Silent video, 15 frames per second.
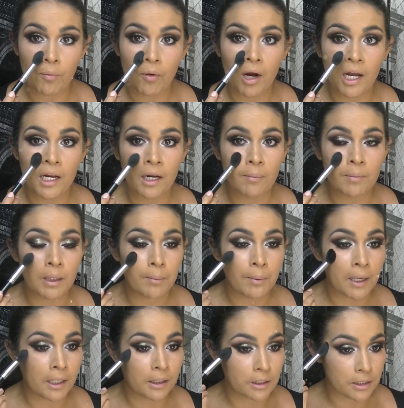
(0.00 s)
brighten up that
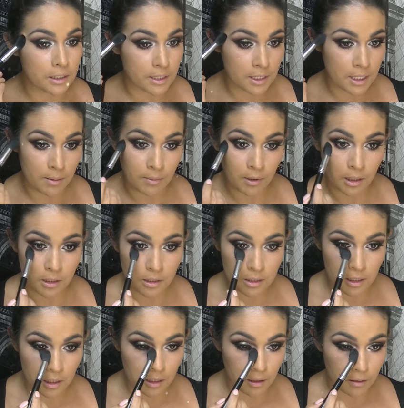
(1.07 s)
part and to set my
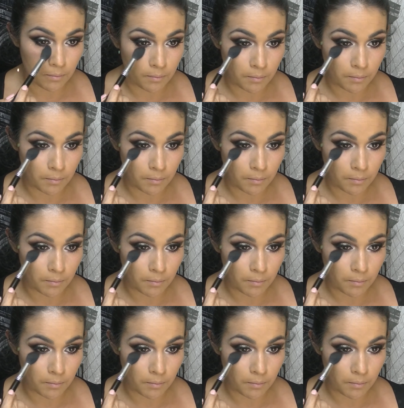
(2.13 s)
concealer.